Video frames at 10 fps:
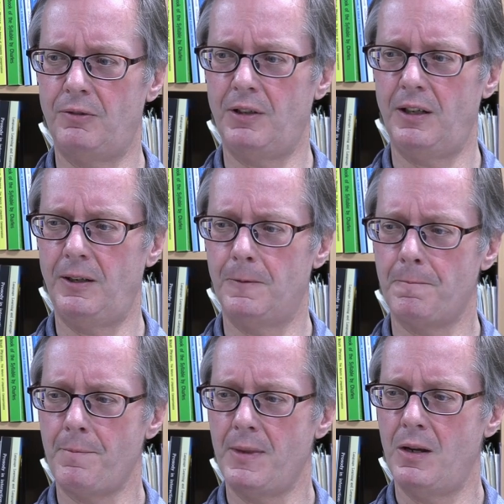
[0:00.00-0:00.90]
okay,
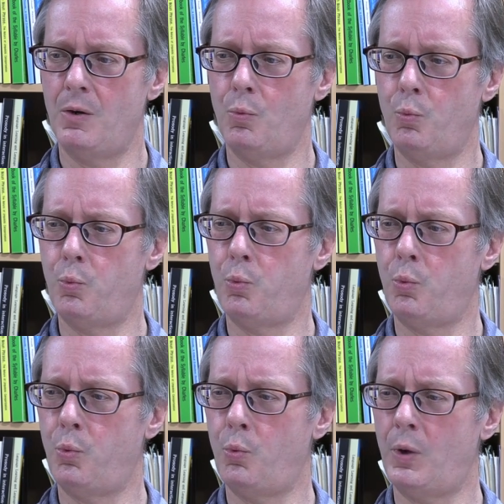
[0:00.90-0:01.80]

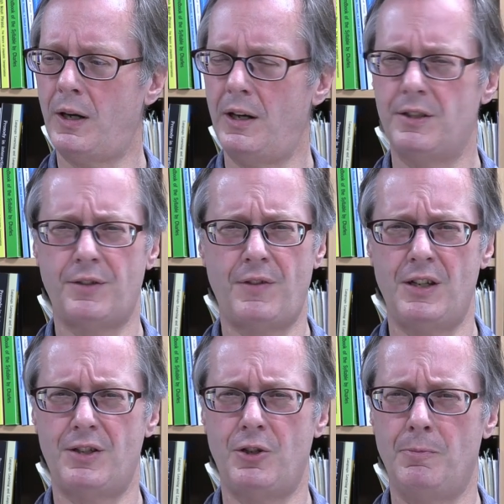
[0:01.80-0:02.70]
what kinds of
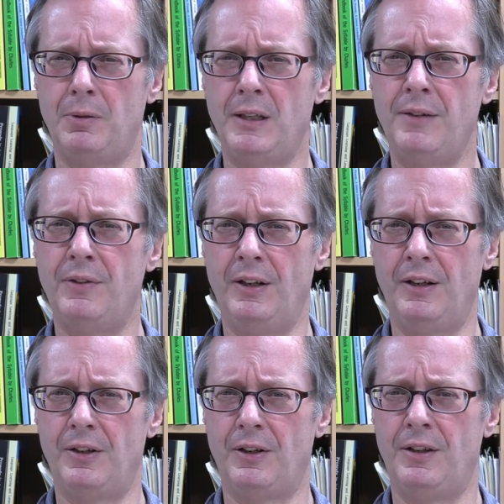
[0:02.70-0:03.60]
things do you believe
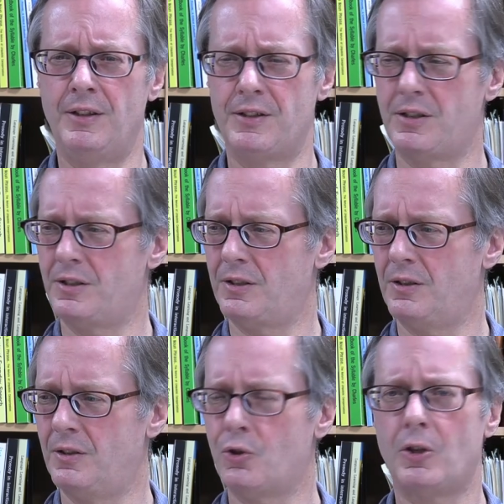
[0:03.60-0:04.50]
in this
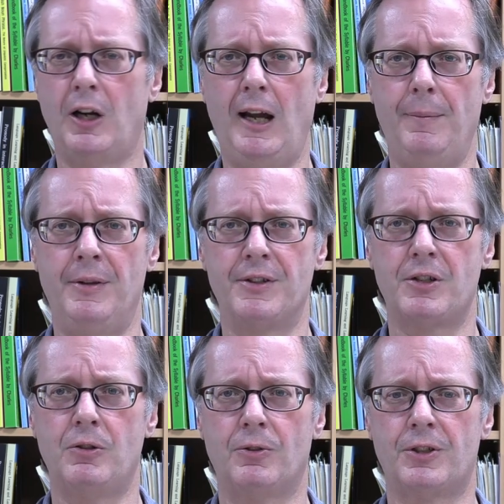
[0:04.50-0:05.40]
tribe, in this
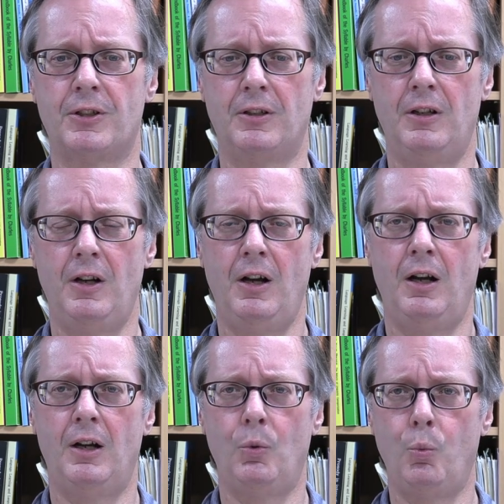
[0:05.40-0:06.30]
culture?
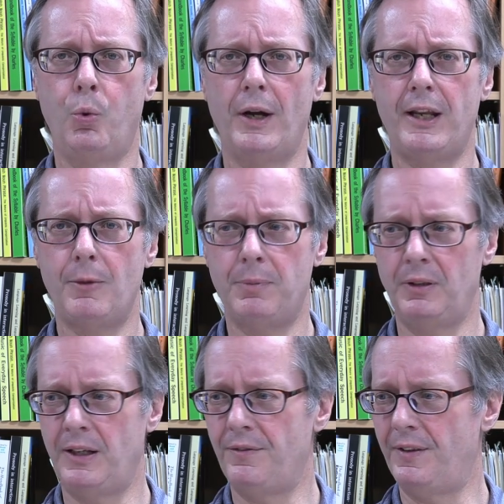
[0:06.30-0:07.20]
Why do you
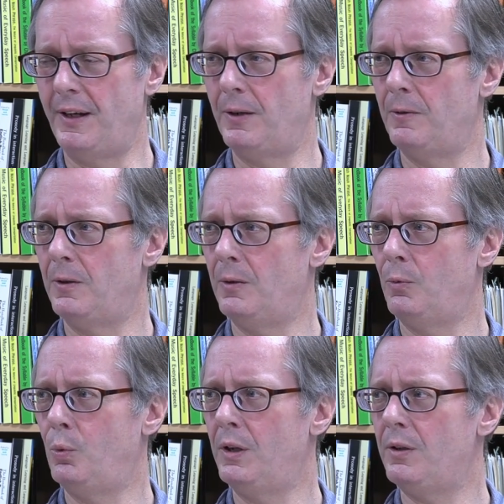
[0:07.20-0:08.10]
believe that?
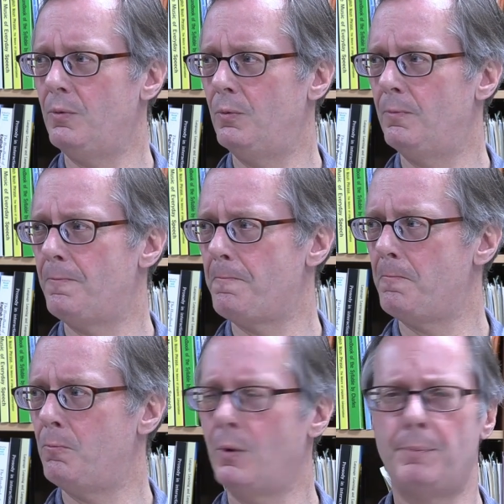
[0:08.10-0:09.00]

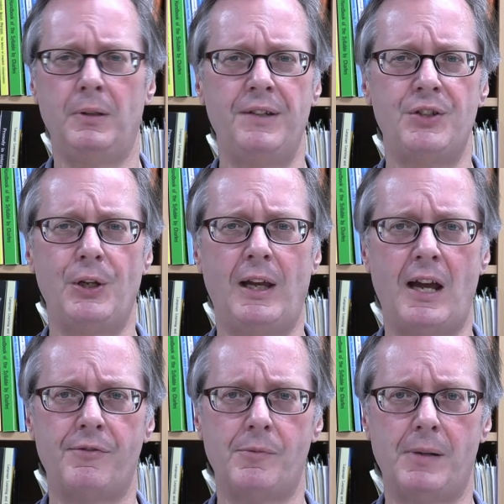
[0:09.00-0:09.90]
What beliefs do you
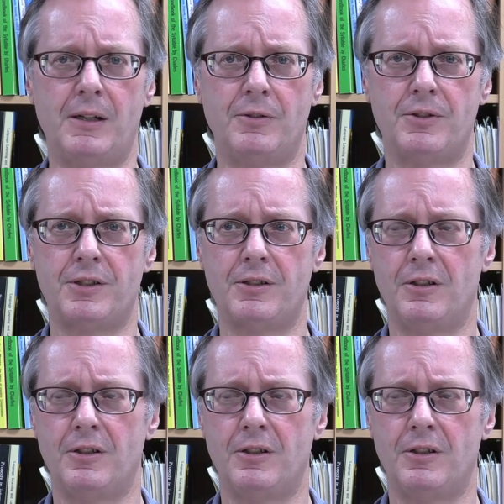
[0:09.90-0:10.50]
have about